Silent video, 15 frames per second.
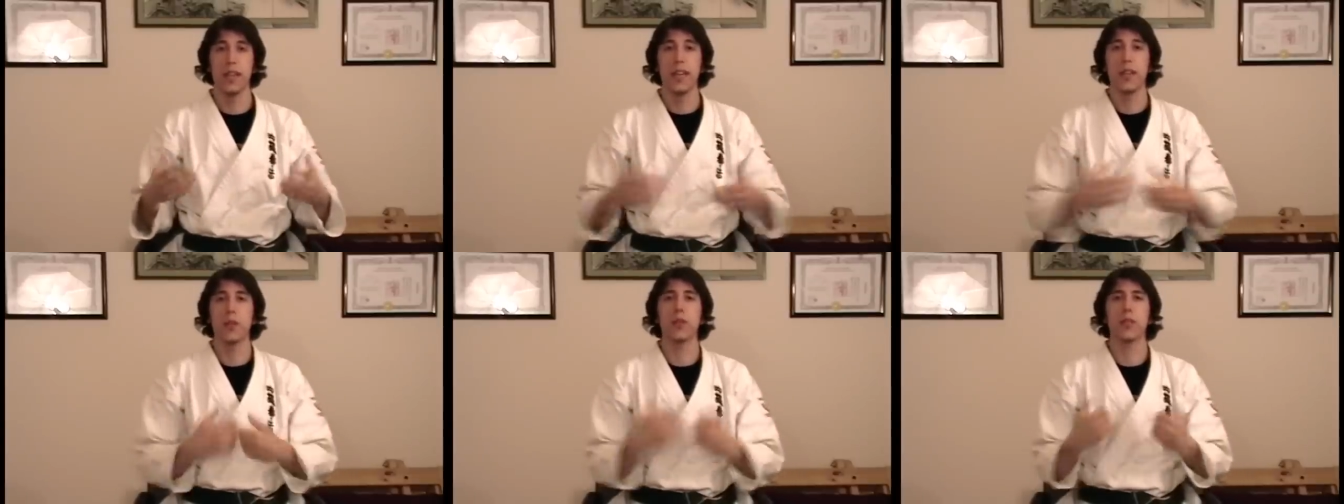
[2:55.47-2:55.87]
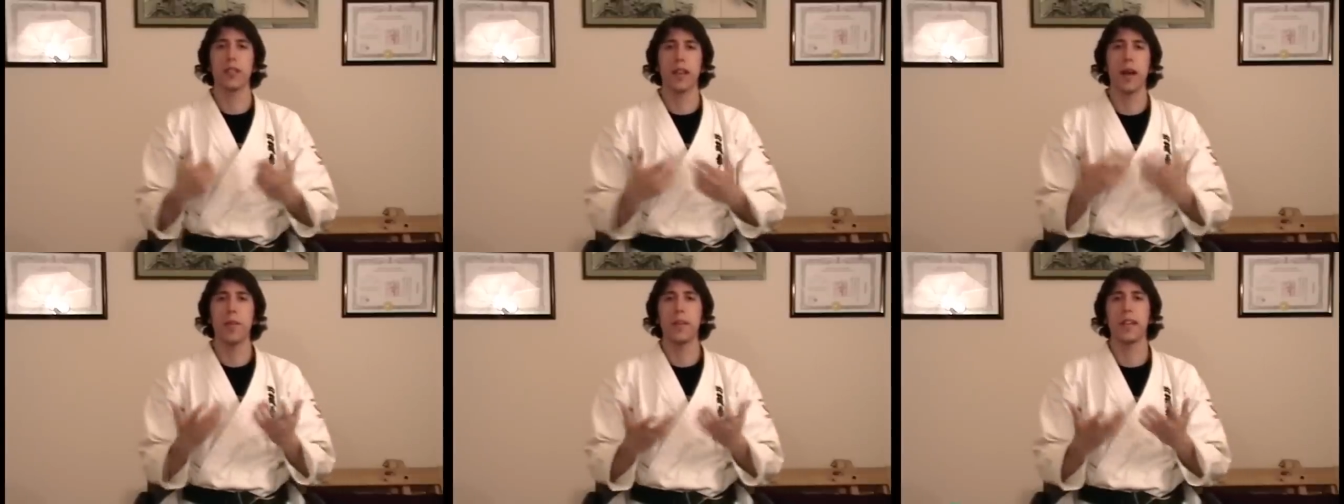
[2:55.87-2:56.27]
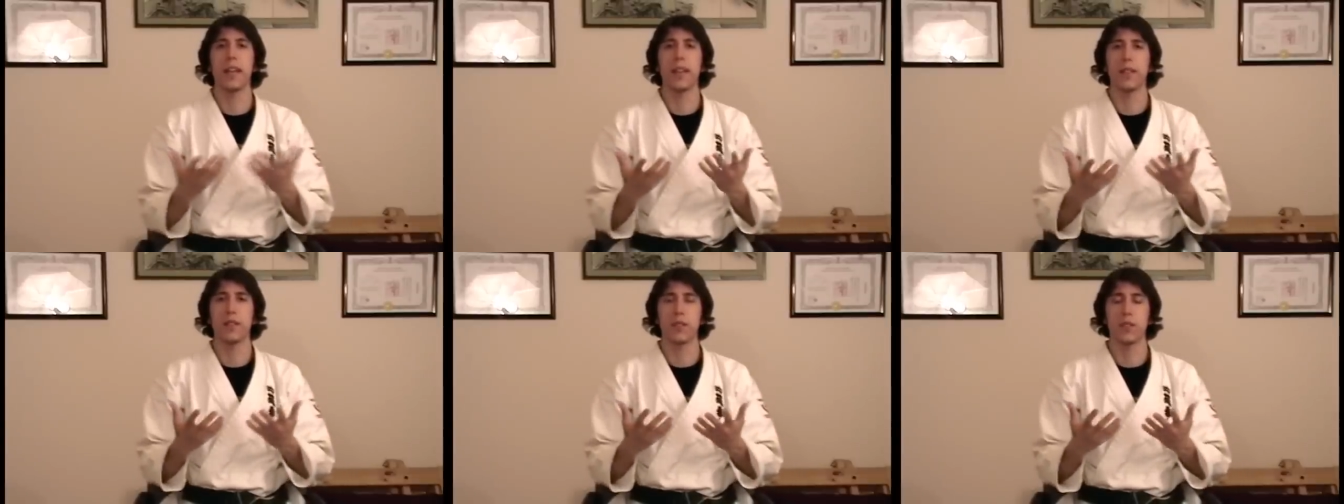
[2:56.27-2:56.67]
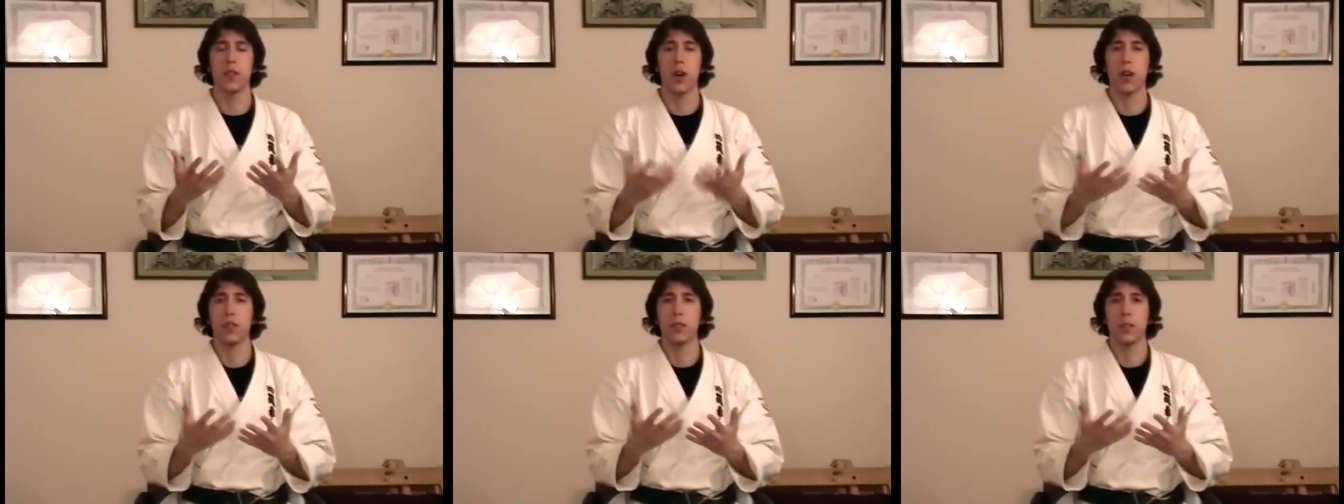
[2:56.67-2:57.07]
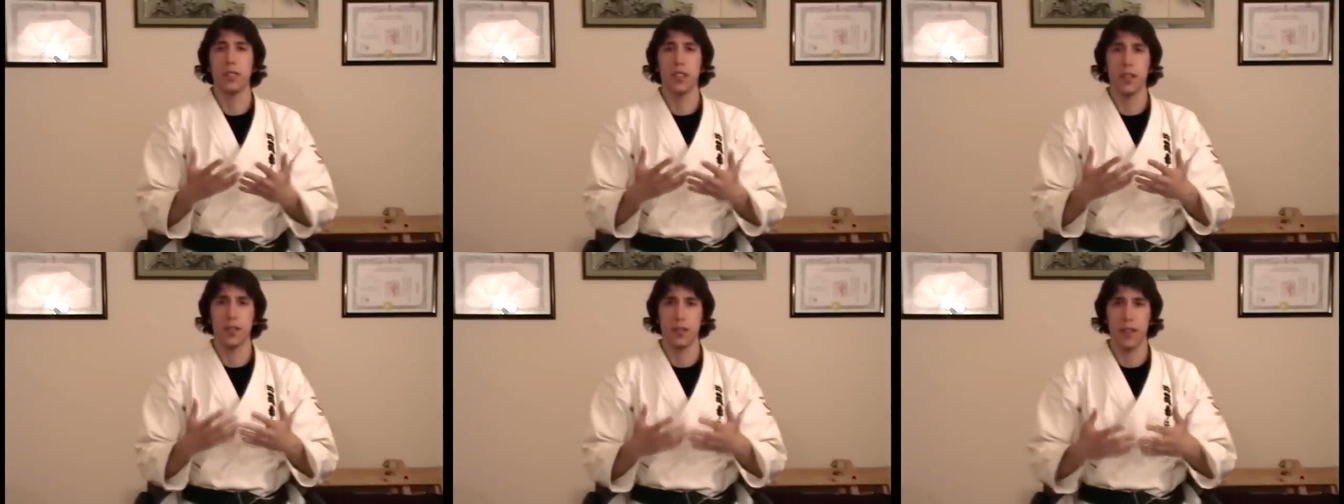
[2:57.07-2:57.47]
in order to come together and talk to
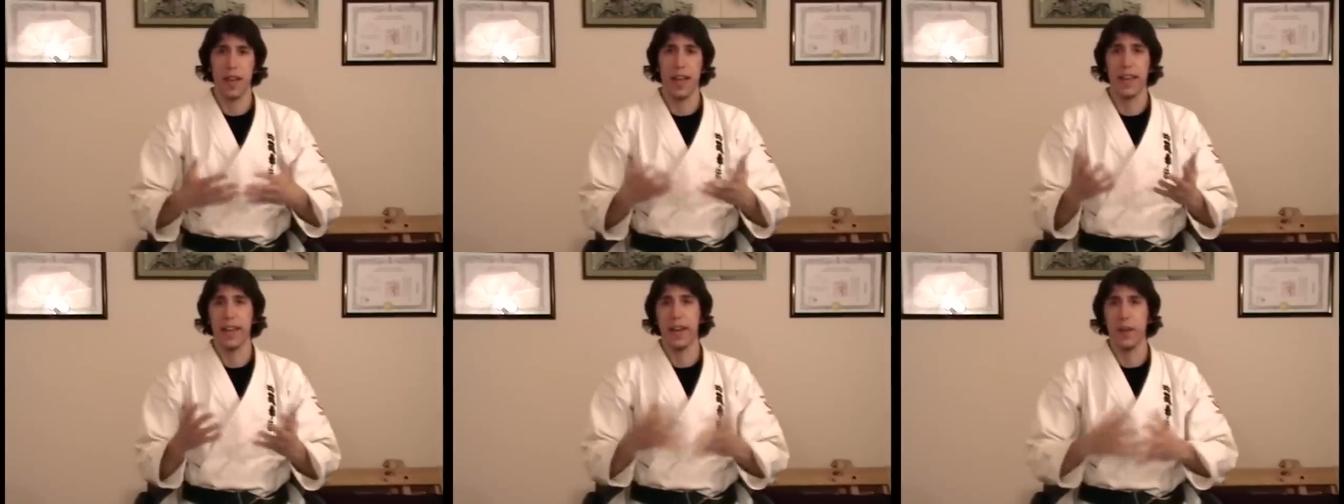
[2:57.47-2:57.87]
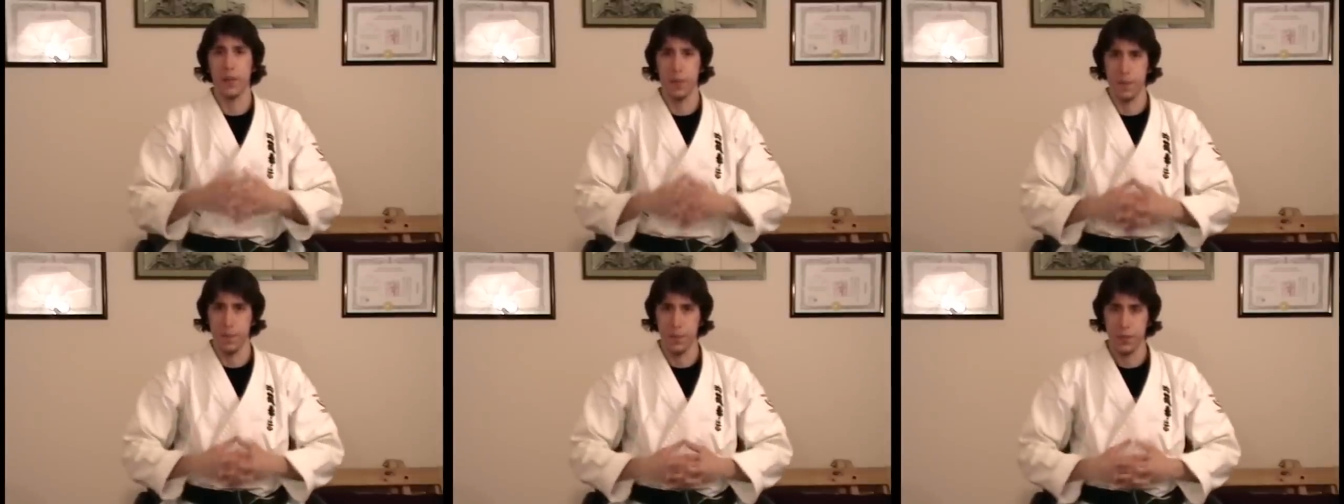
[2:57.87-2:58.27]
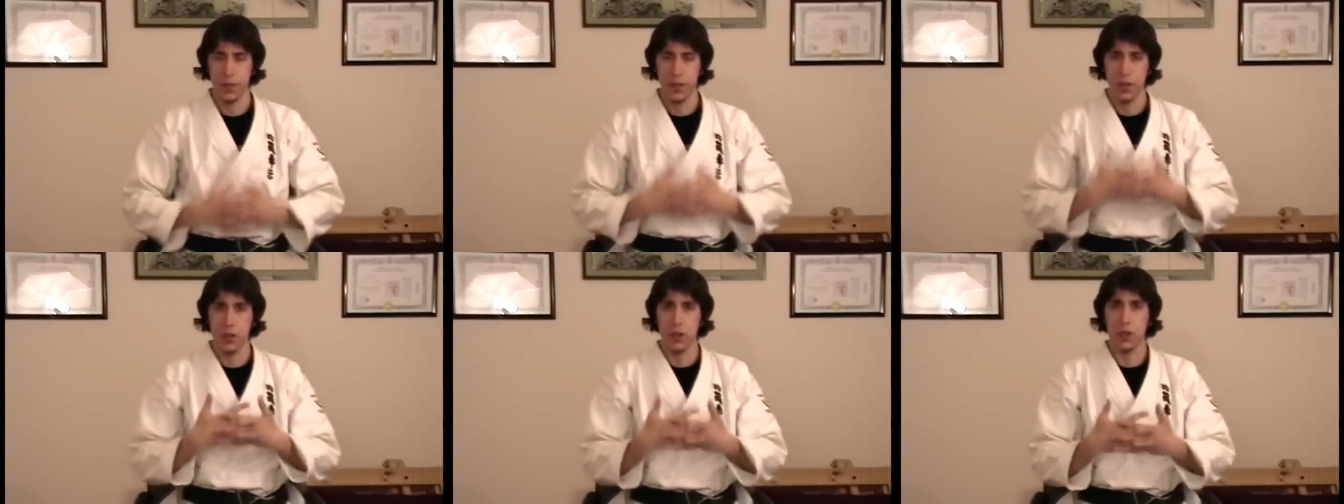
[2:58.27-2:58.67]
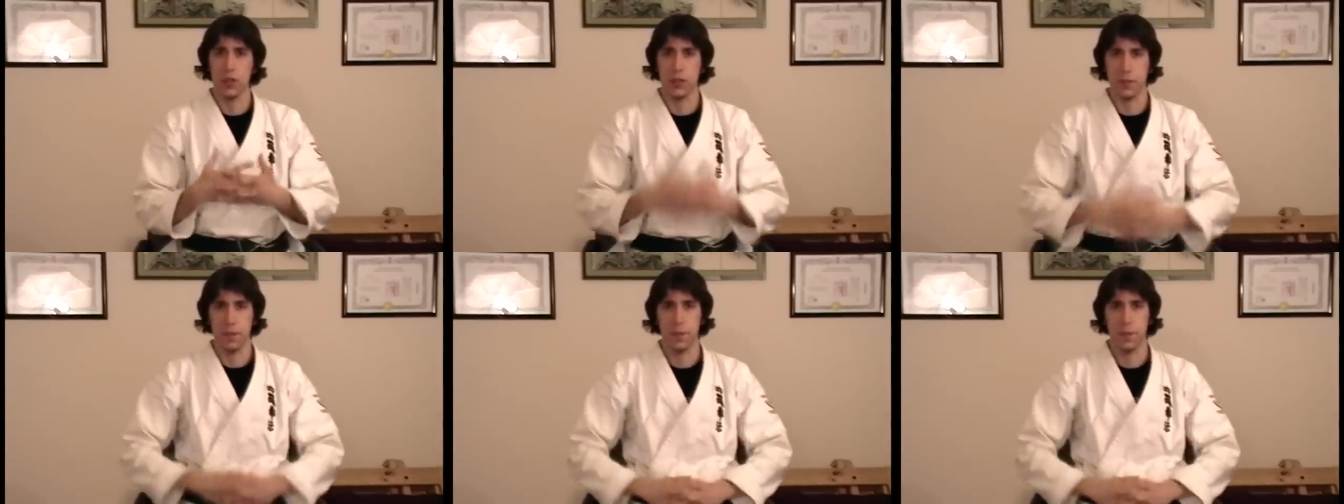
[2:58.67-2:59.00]
each other and hang out and learn.